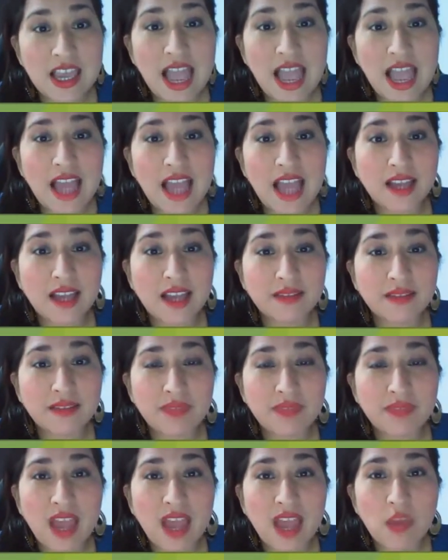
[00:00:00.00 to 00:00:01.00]

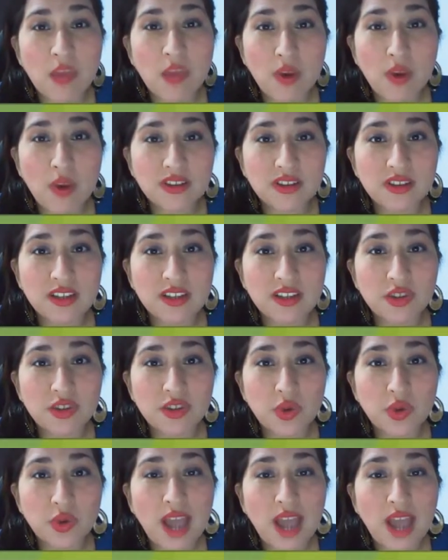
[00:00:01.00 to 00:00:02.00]
and I wanted
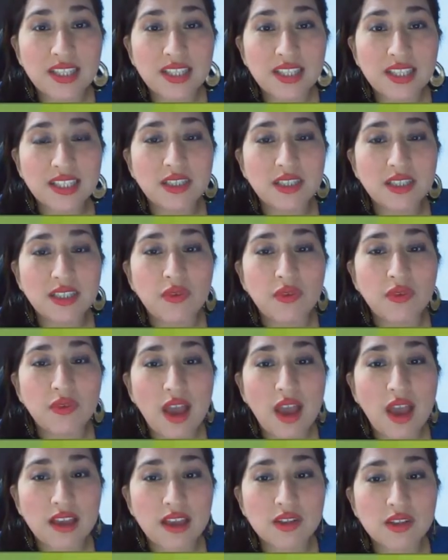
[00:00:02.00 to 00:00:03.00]
to identify